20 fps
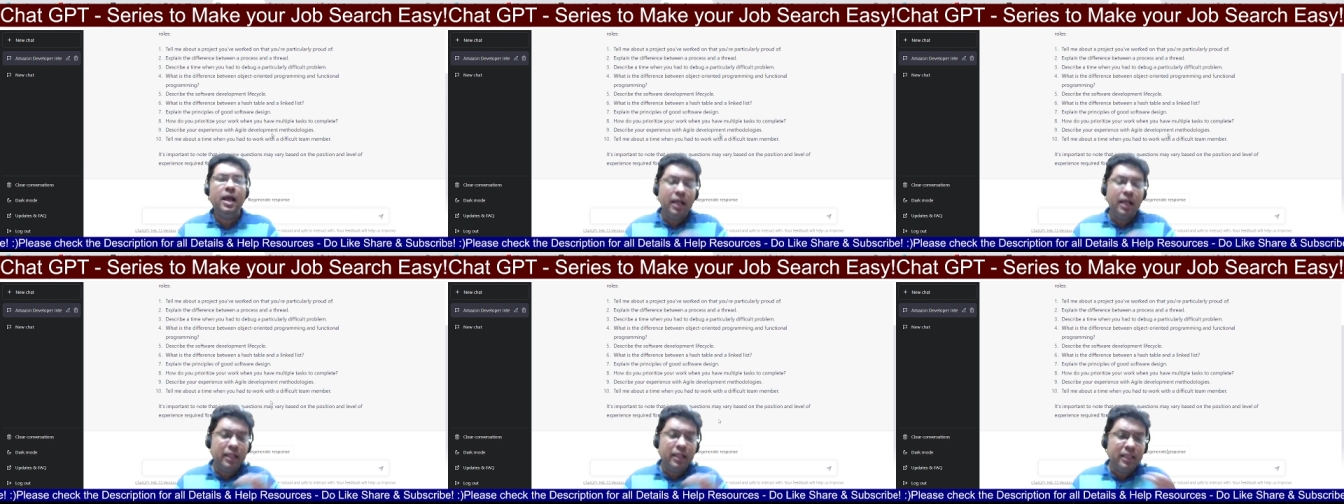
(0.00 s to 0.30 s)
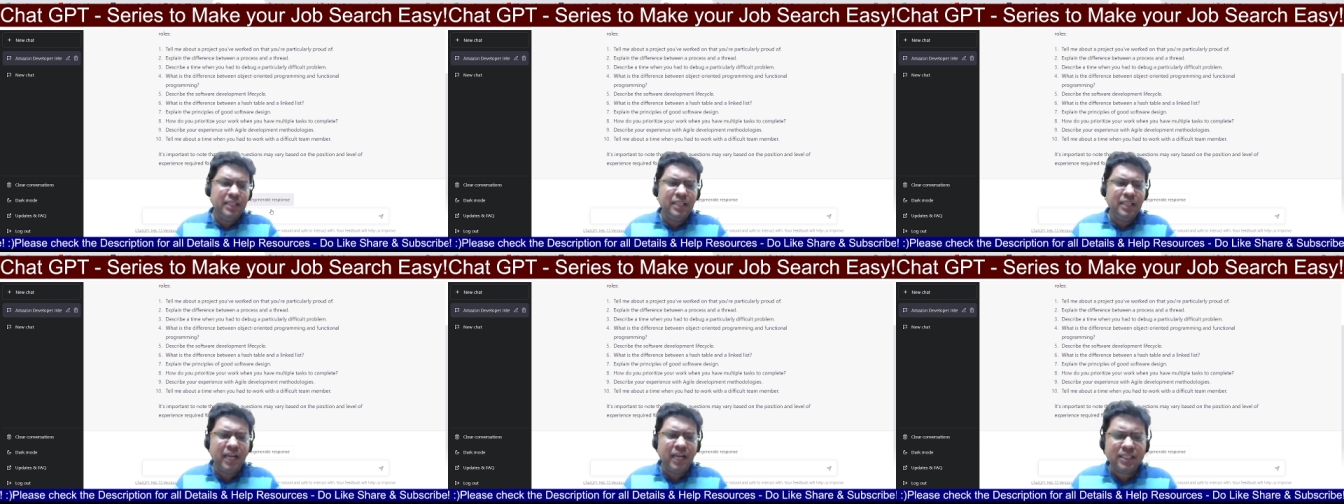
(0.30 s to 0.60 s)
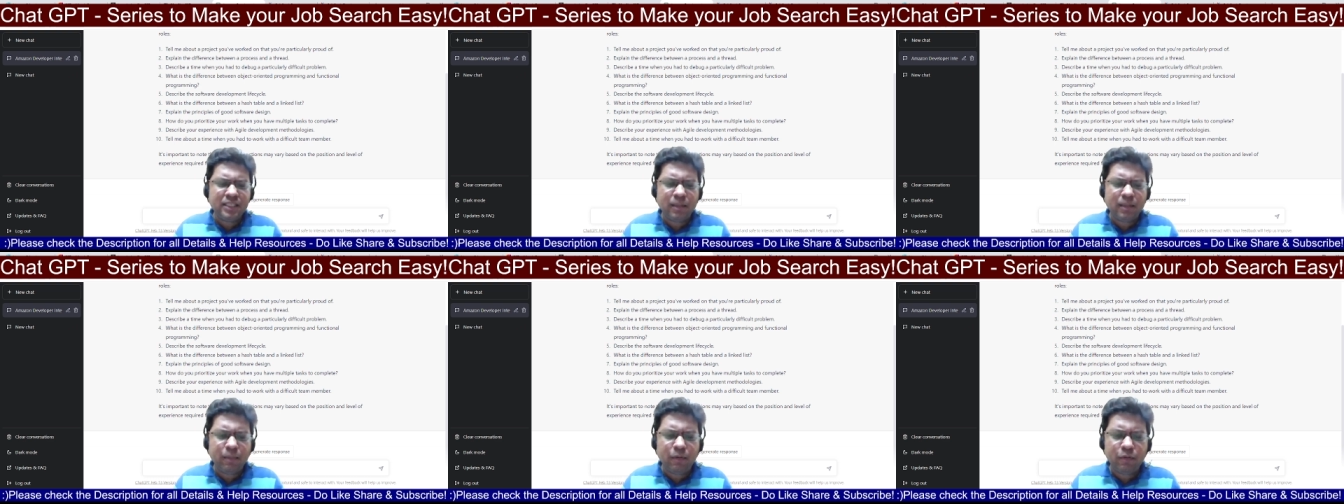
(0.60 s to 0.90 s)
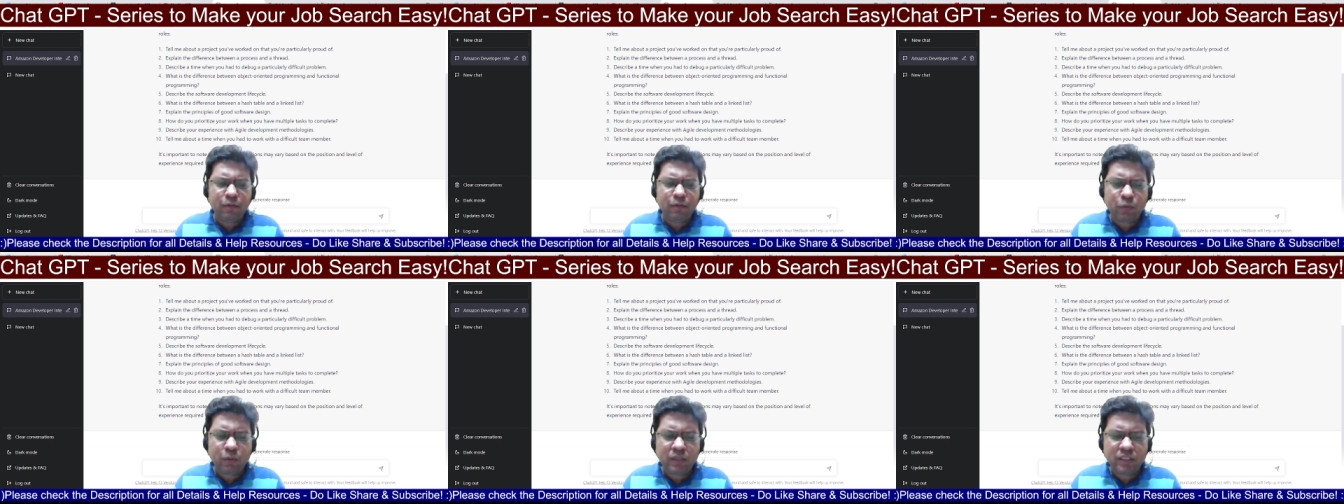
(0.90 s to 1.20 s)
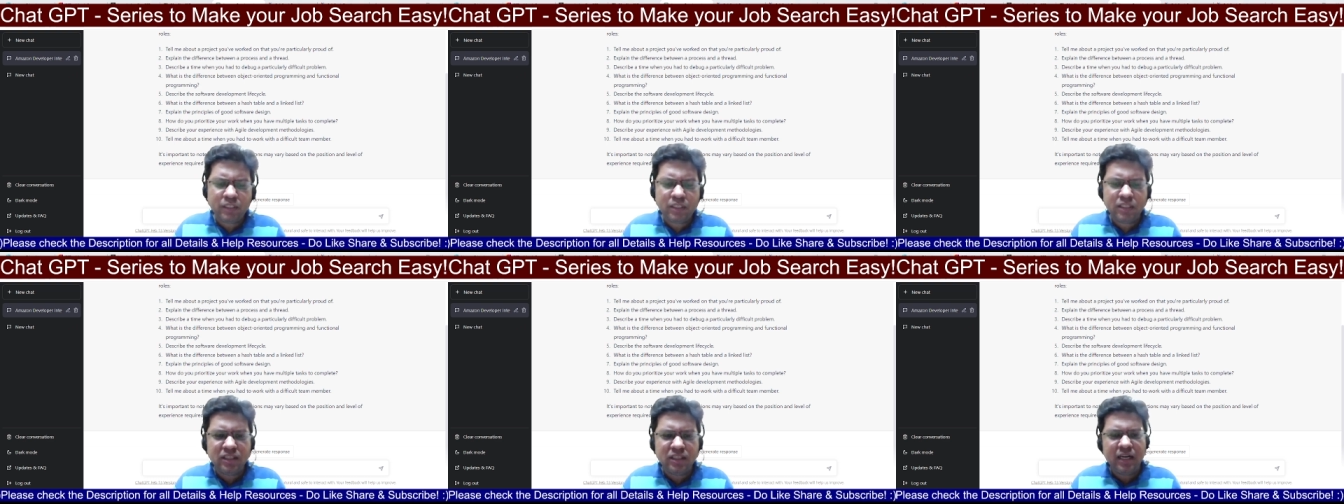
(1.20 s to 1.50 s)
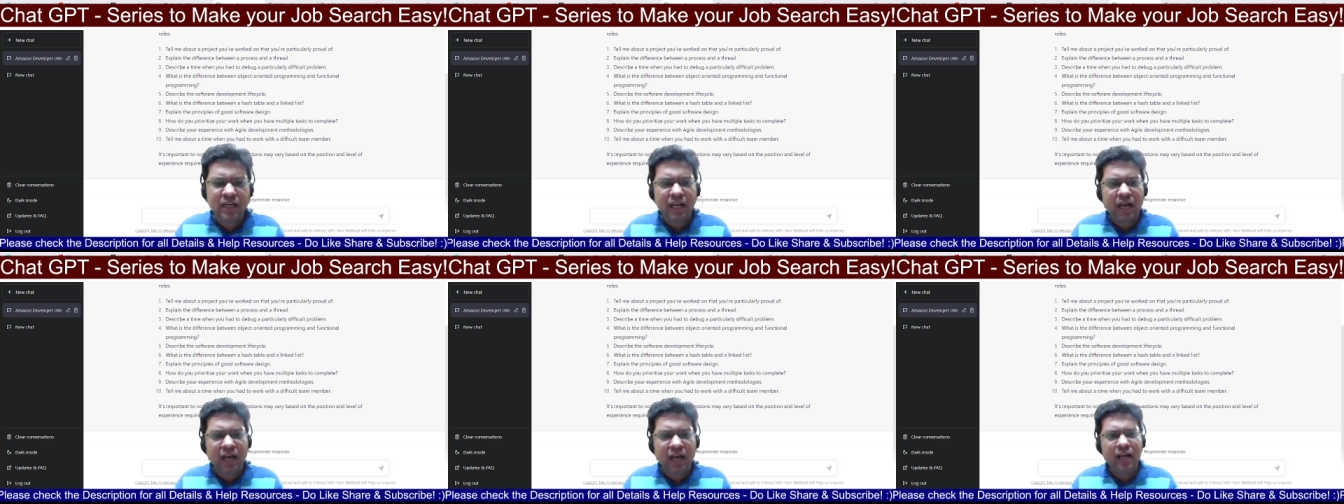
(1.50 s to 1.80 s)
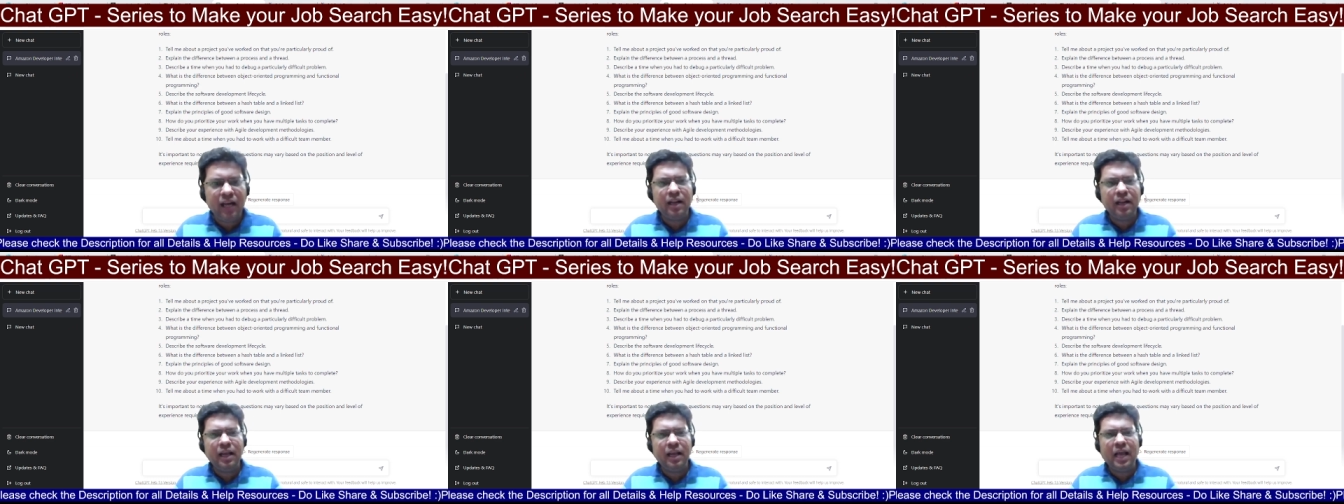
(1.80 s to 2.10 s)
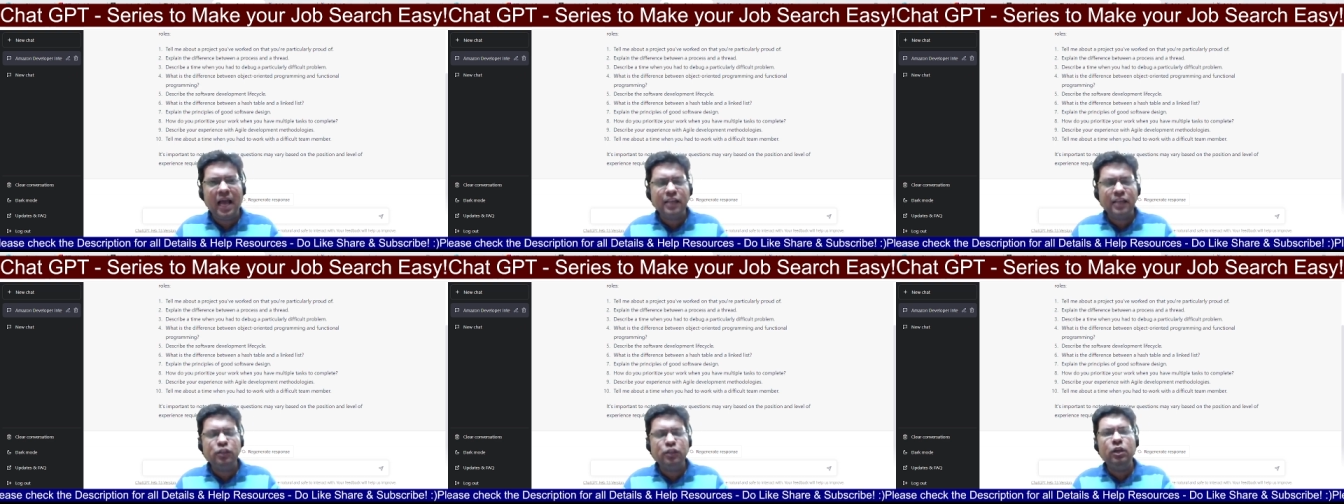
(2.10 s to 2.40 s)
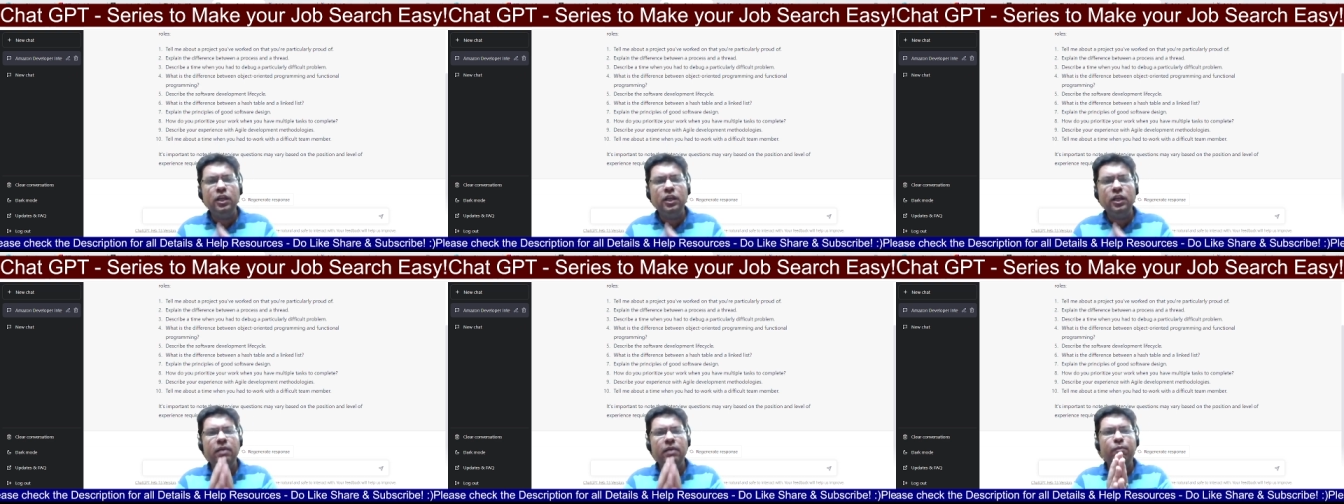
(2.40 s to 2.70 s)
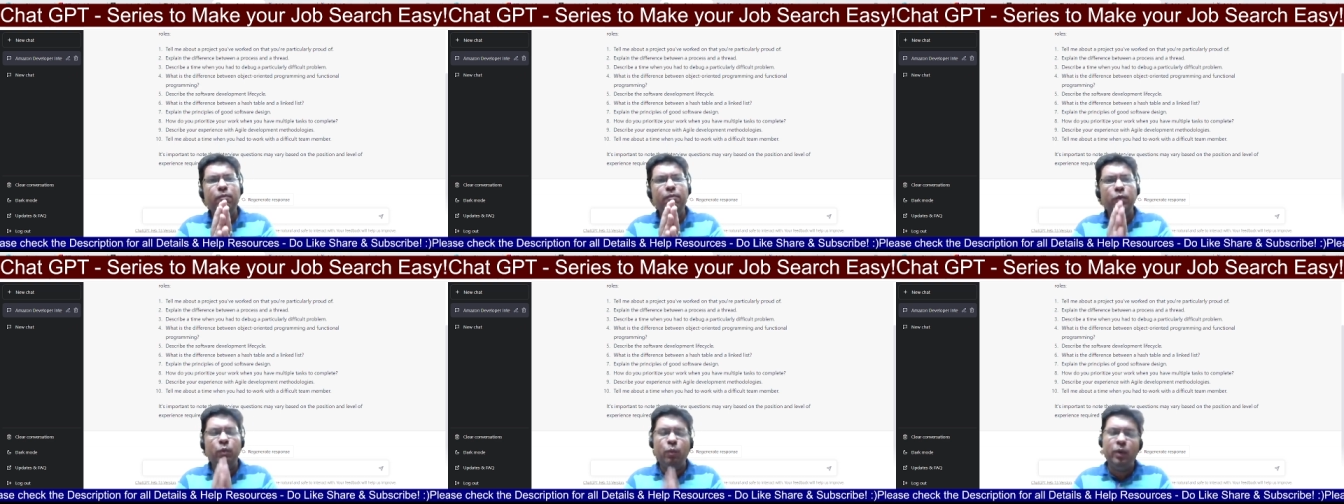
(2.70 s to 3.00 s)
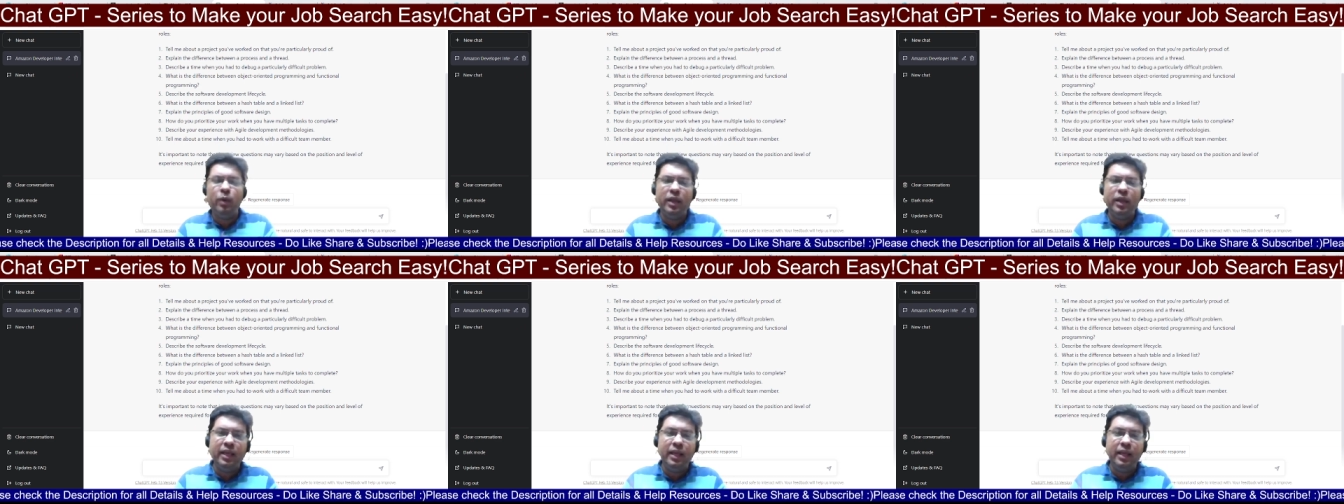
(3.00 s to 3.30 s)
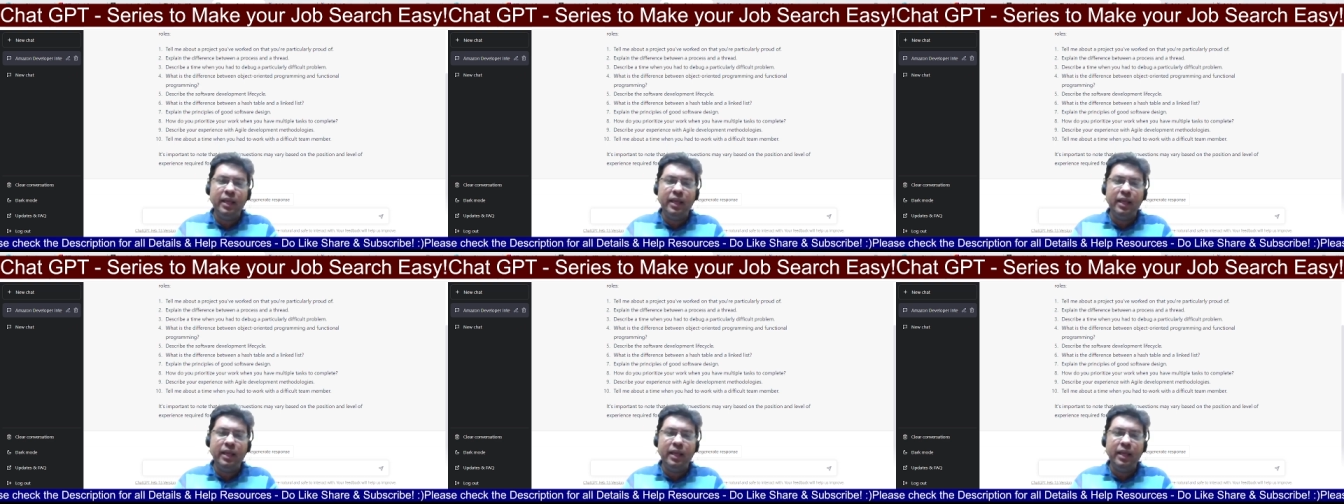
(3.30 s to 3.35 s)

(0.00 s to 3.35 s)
These are some of the questions that are actually very